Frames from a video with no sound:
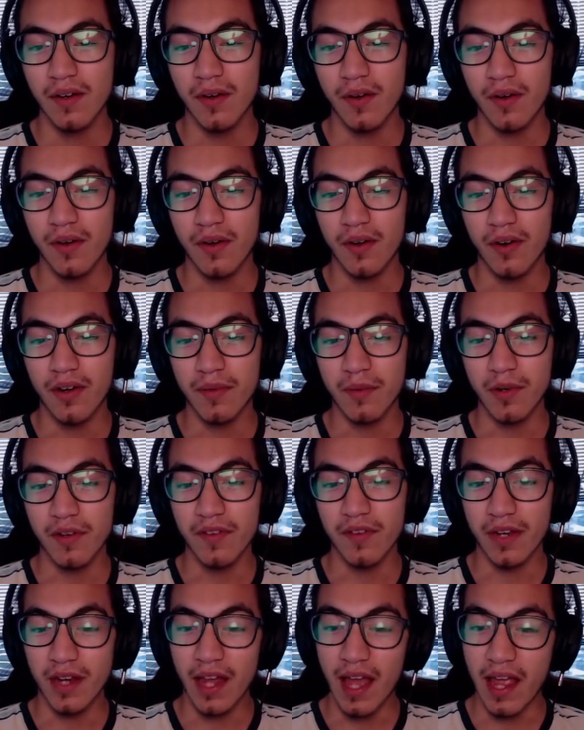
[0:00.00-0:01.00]
or in the middle of
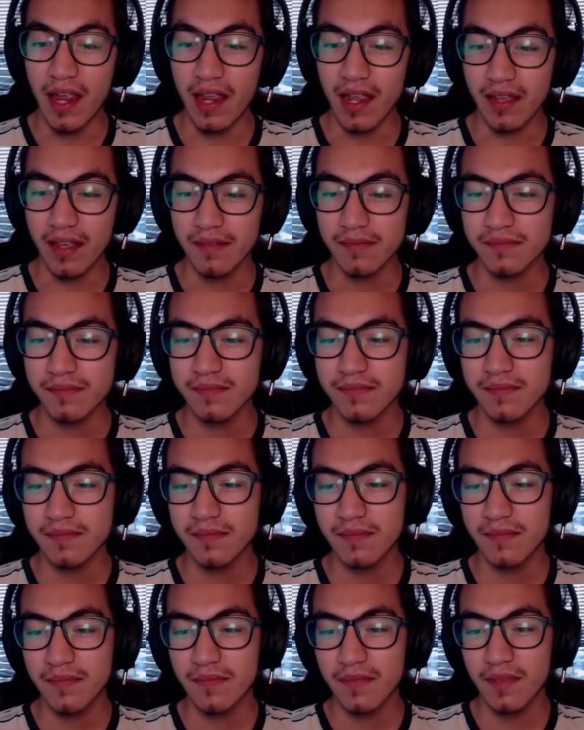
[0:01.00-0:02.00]
the night.
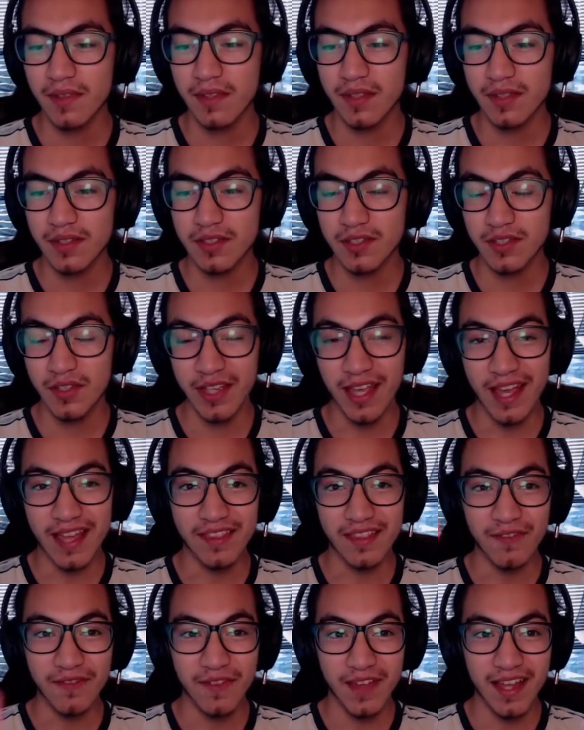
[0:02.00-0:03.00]
So yeah,
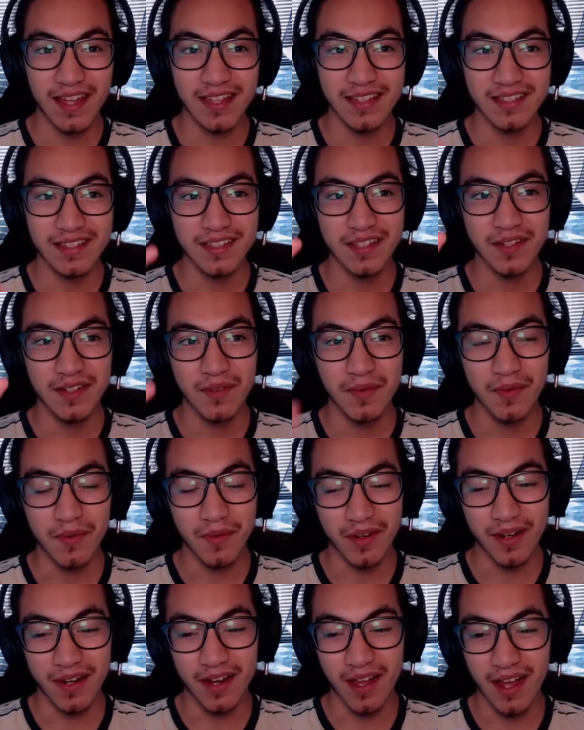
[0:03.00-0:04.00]
the fans
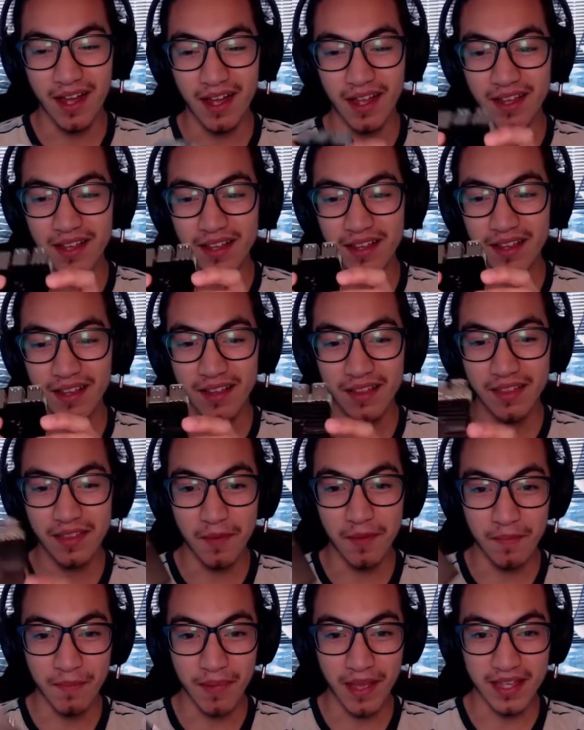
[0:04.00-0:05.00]
were not
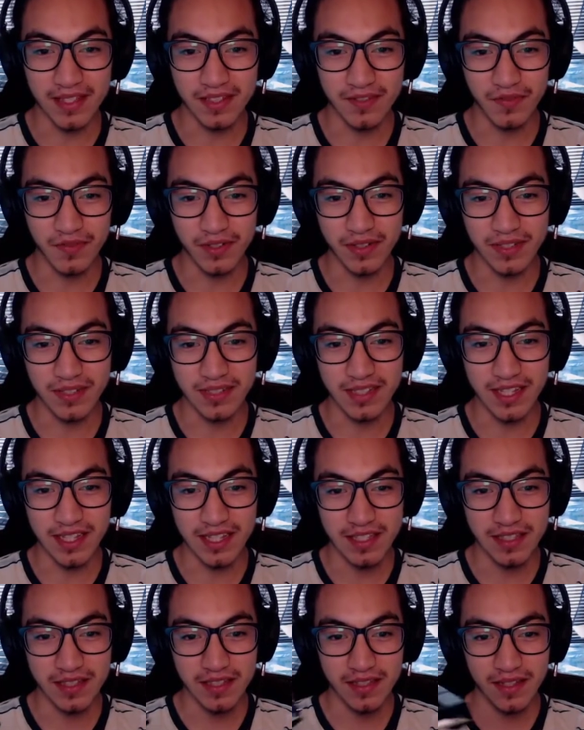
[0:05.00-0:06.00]
the best for this
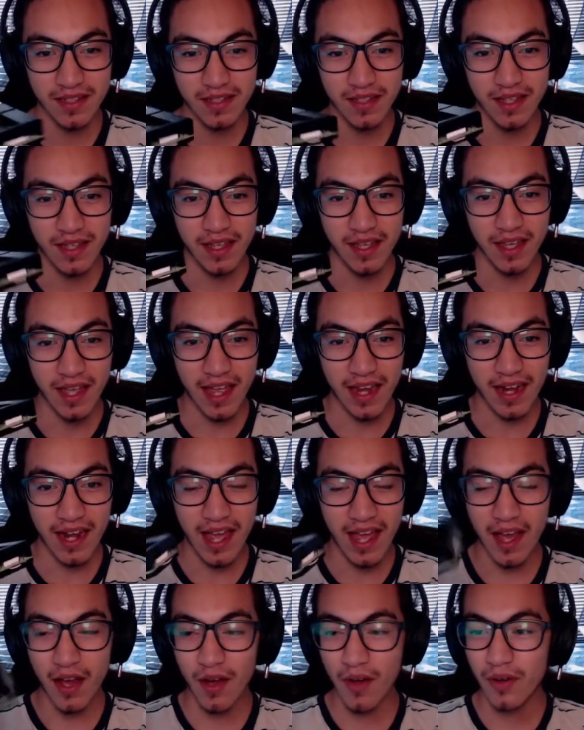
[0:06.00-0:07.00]
case. And
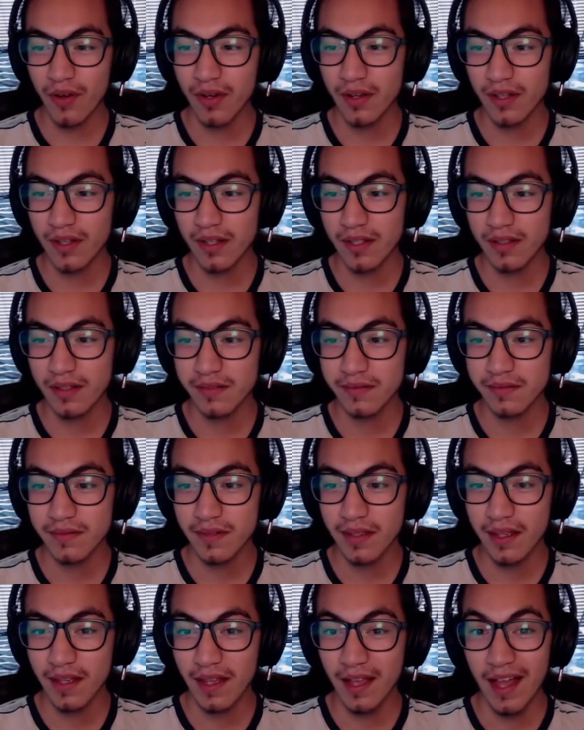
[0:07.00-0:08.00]
now
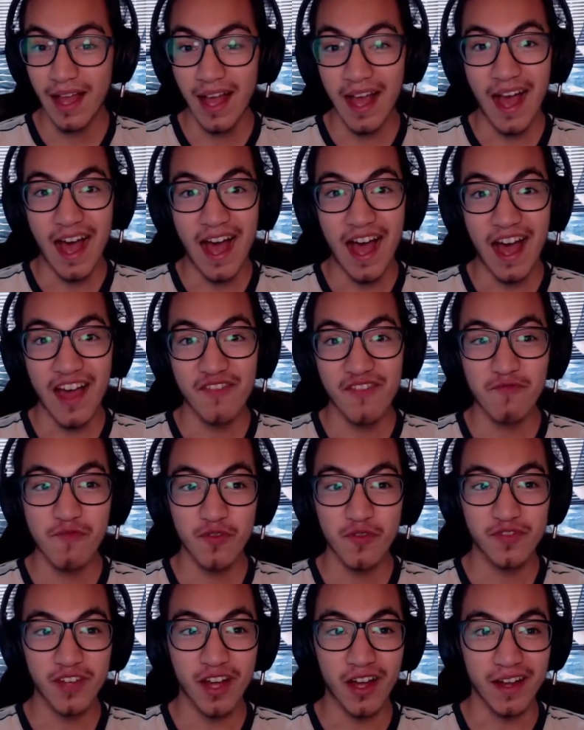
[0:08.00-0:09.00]
I've
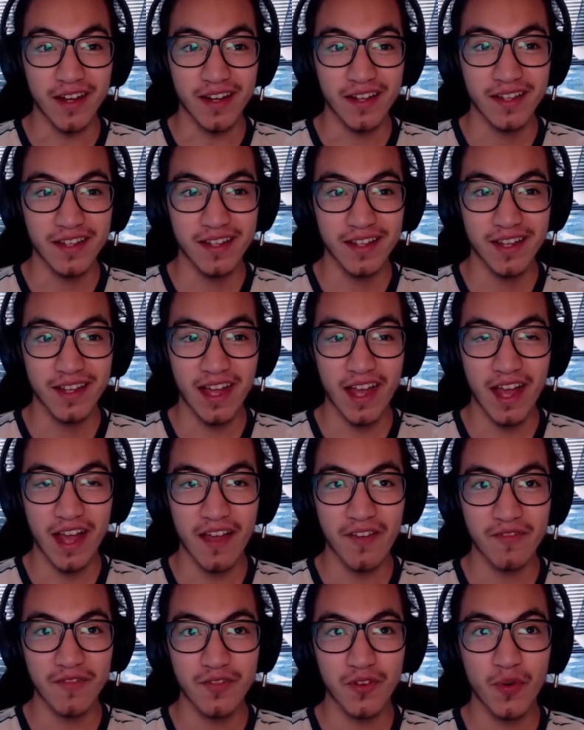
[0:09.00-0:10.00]
moved on.
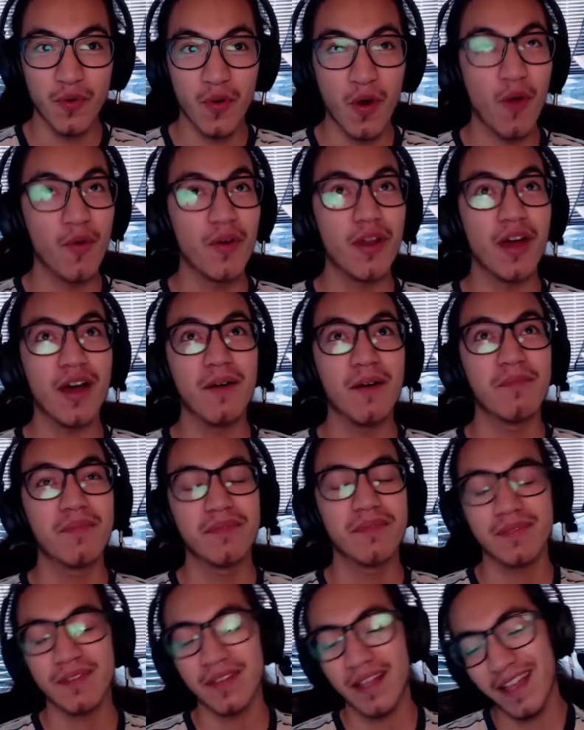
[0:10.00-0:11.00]
I've grown up.
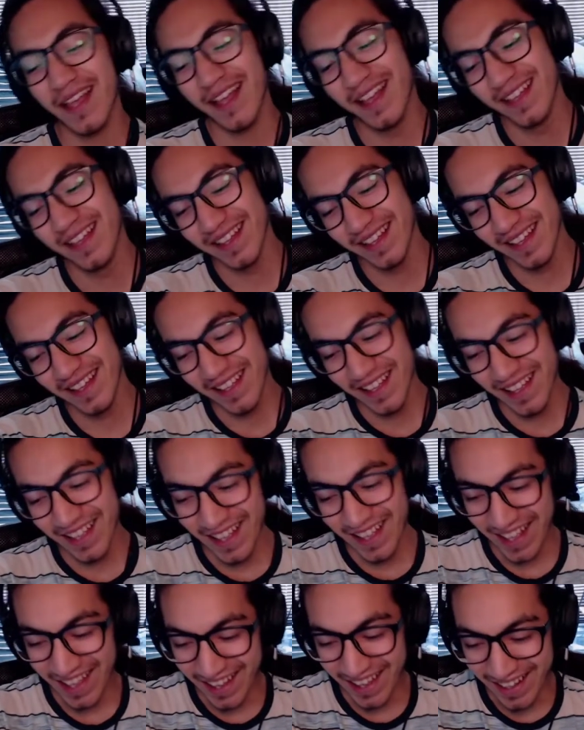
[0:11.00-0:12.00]

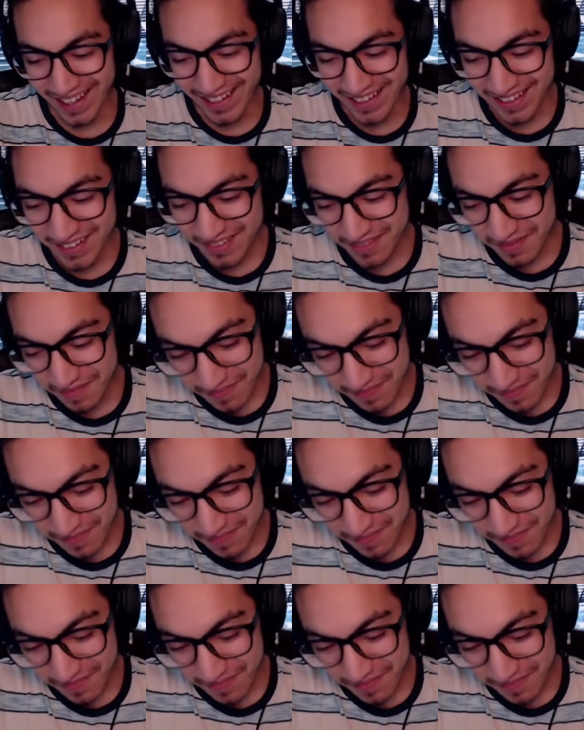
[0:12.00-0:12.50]
And